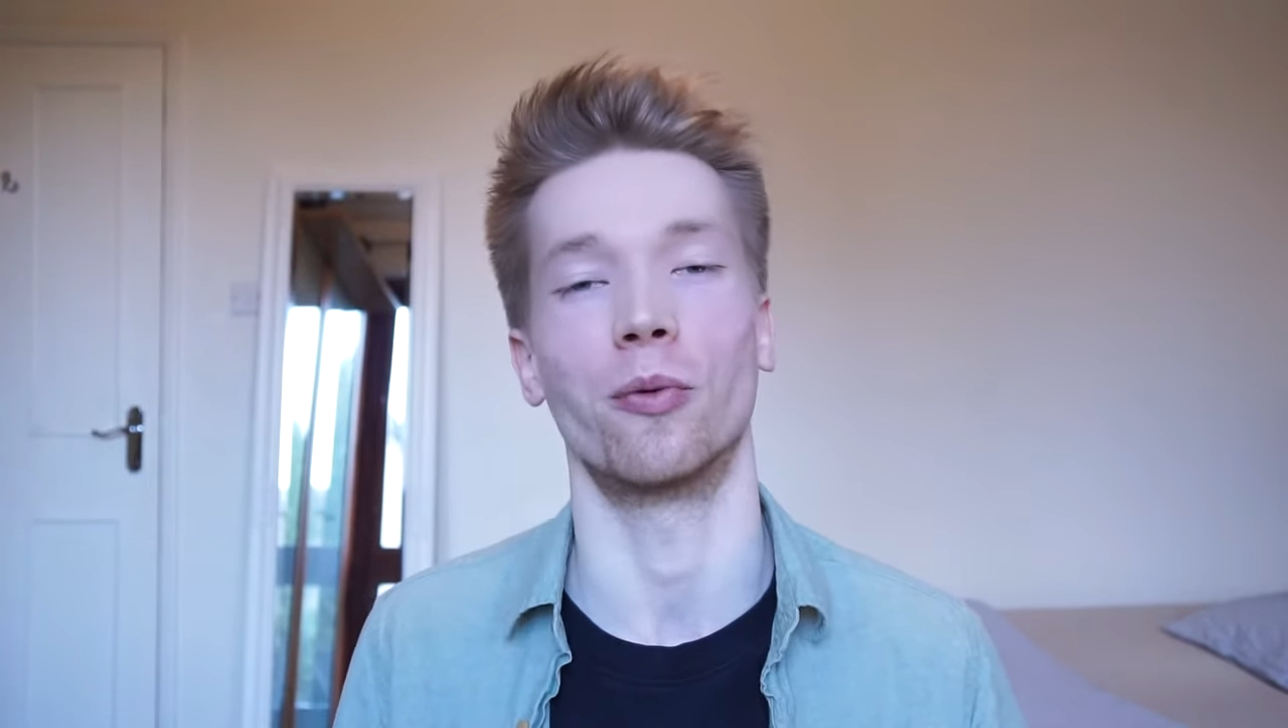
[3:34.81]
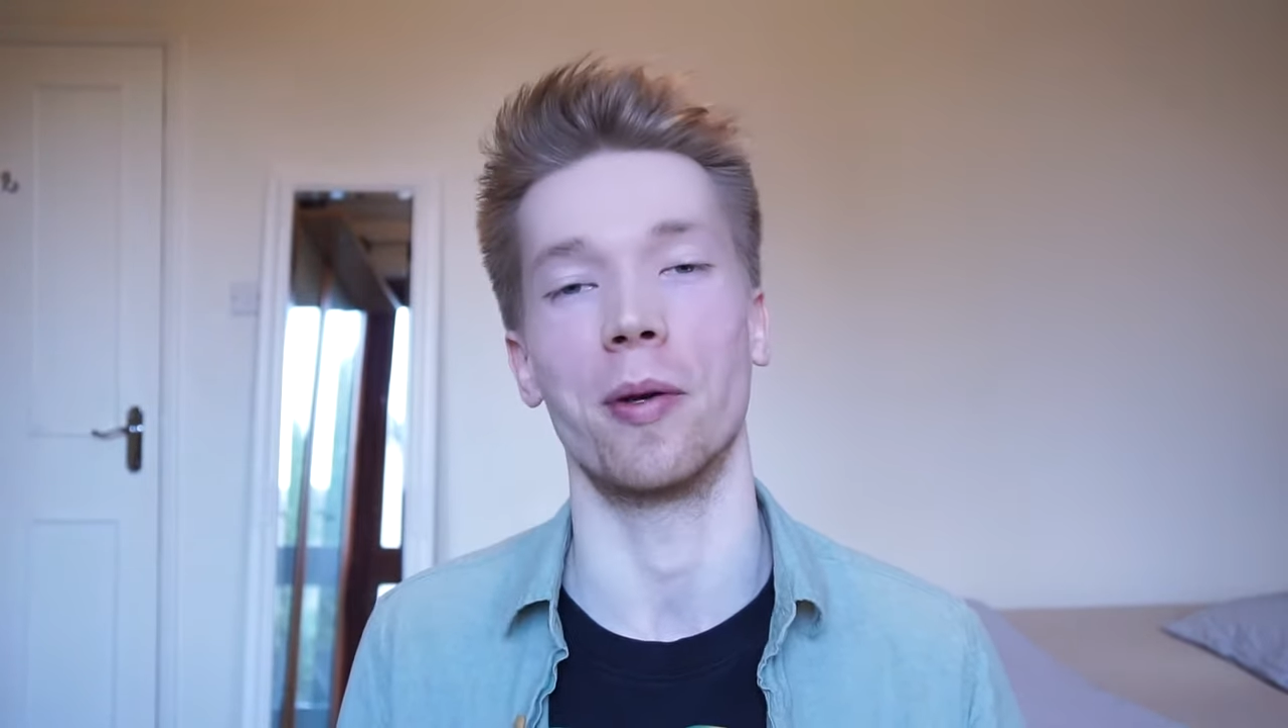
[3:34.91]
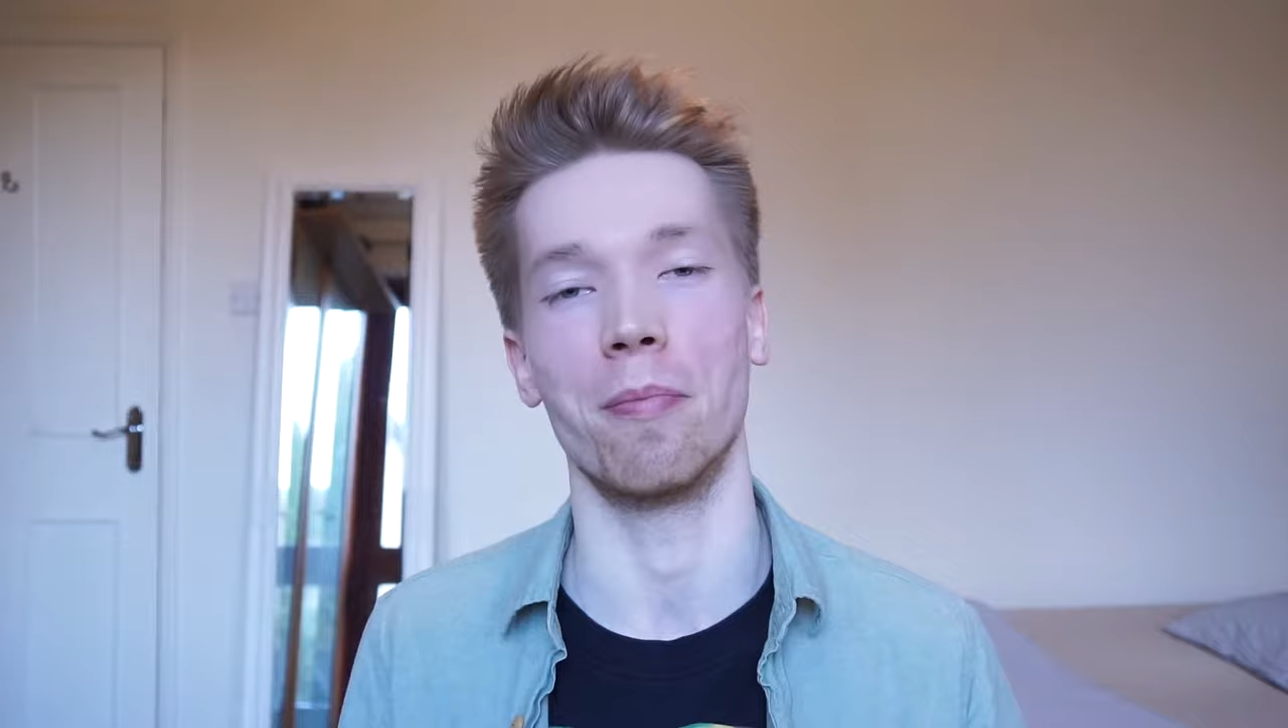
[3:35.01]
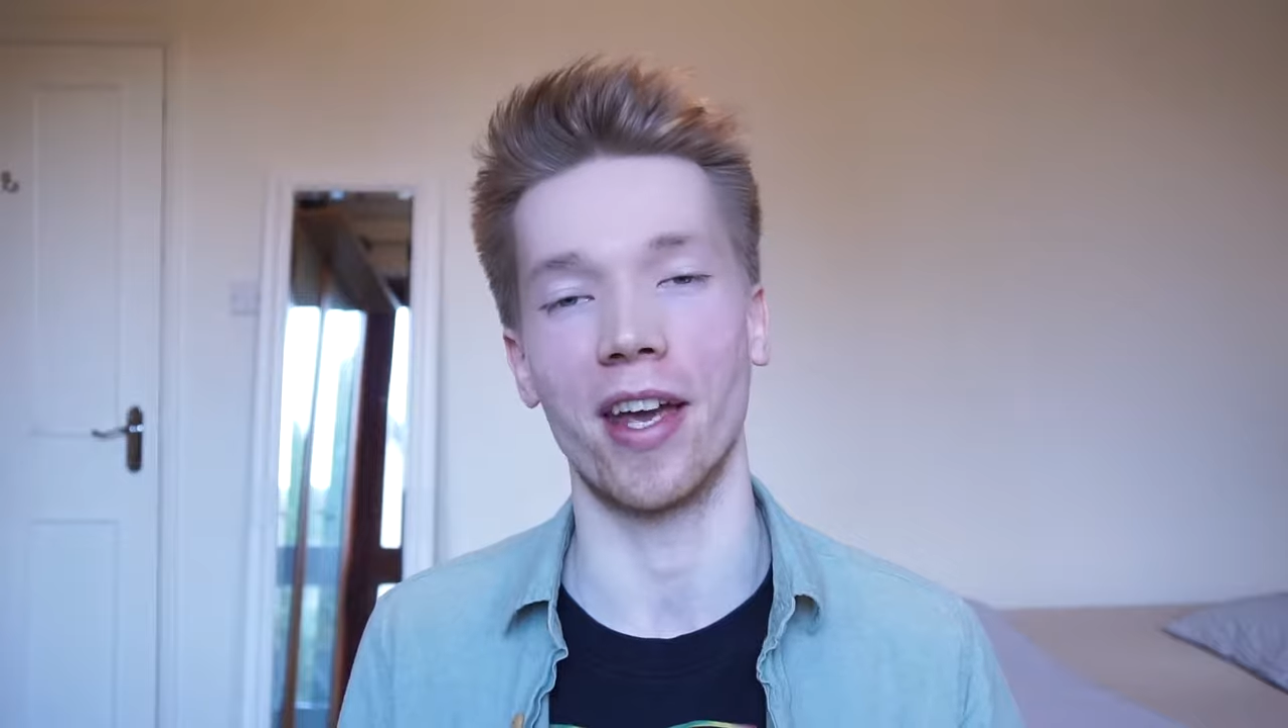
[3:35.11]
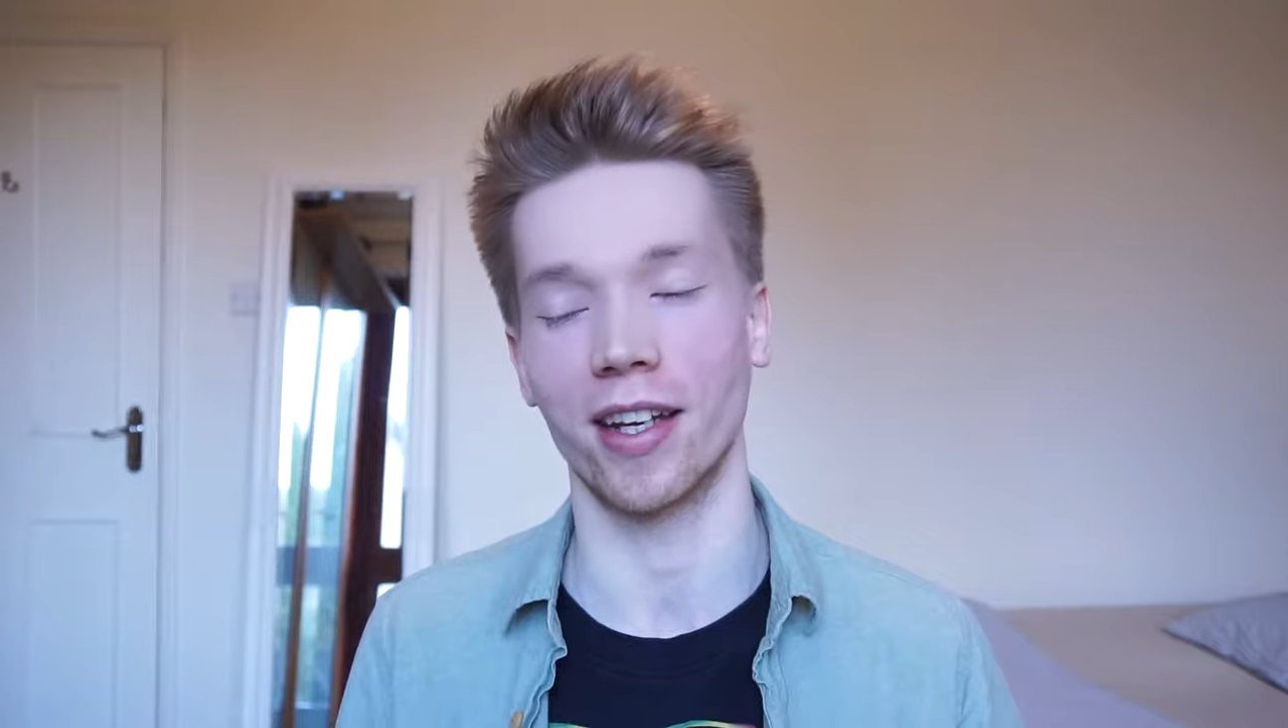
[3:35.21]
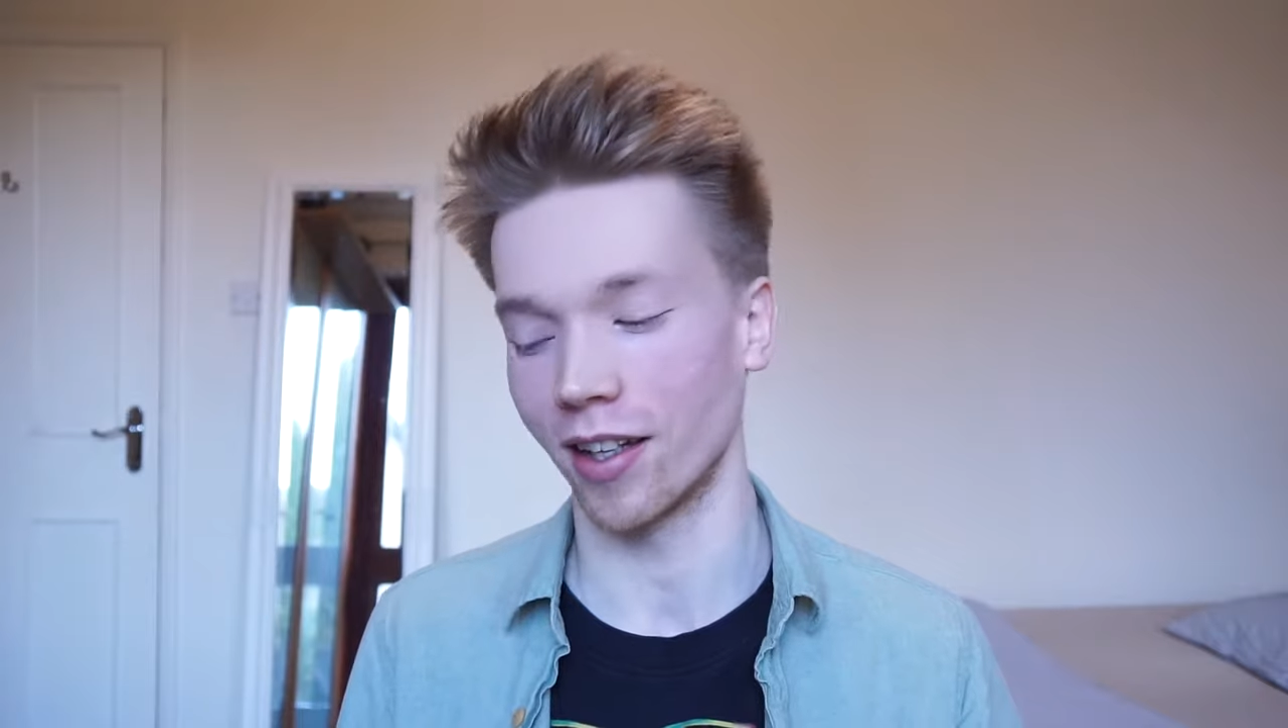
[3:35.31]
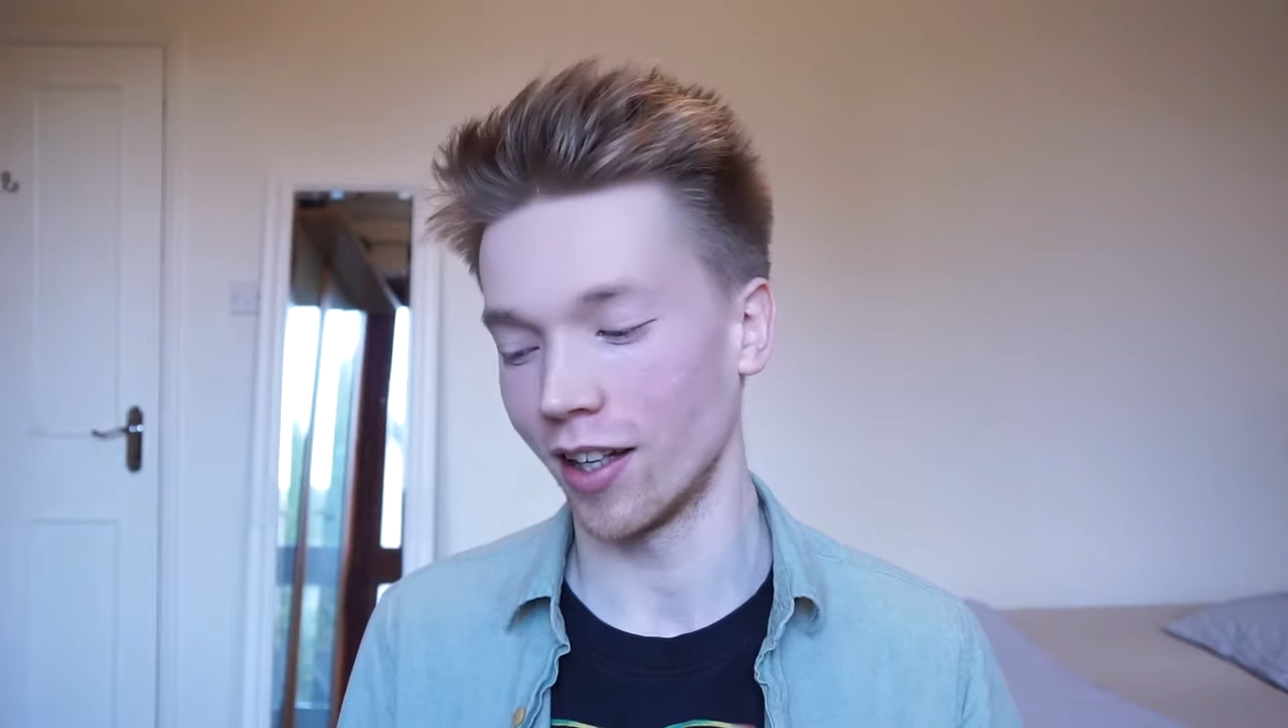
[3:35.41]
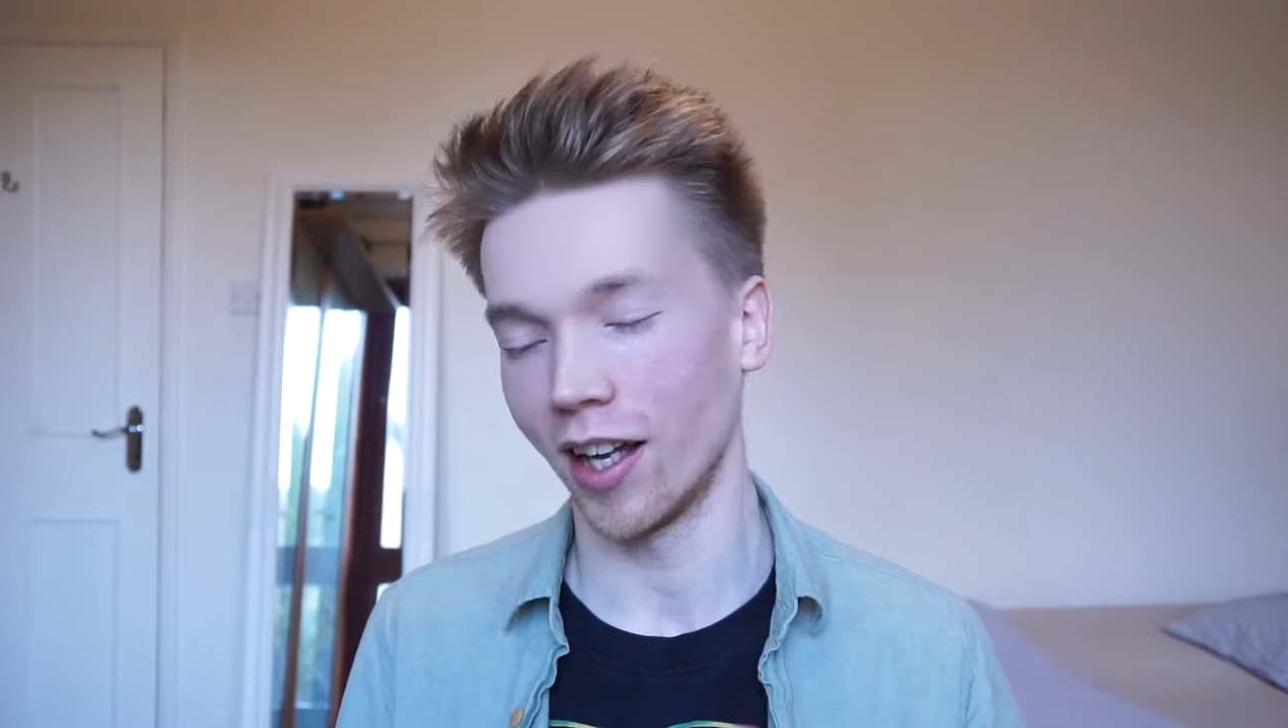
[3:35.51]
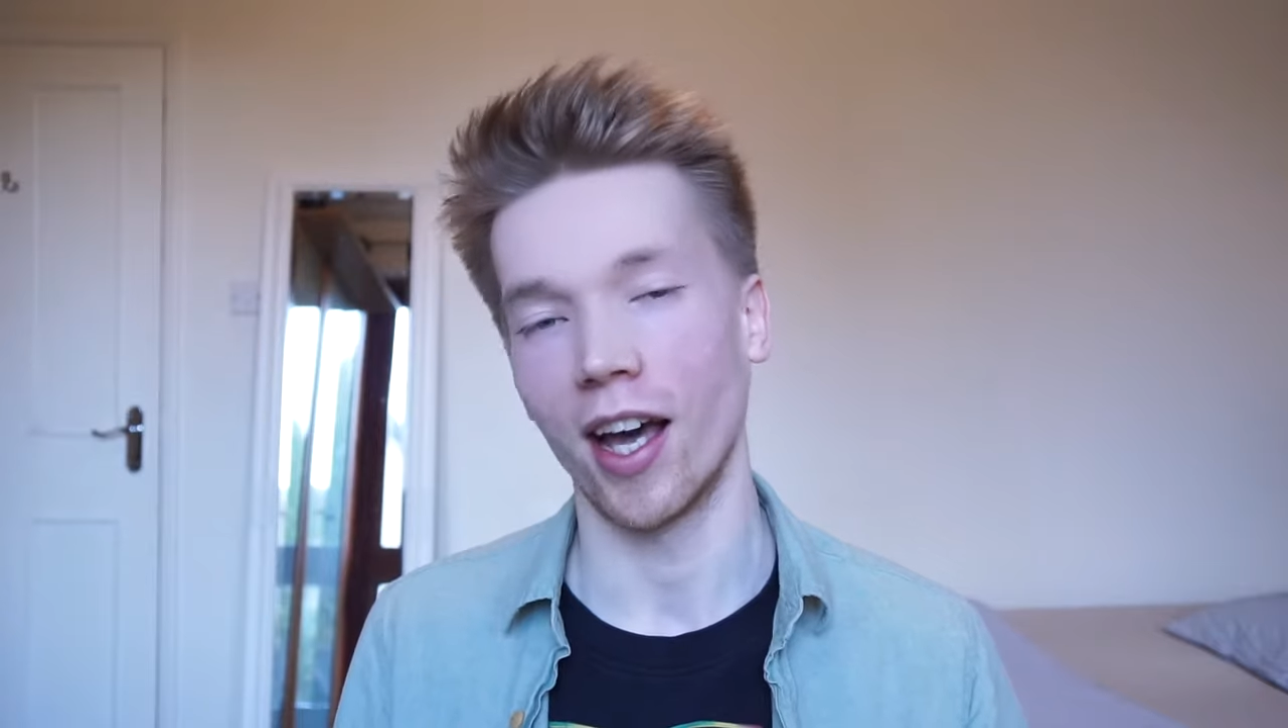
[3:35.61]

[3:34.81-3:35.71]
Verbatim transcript: we make.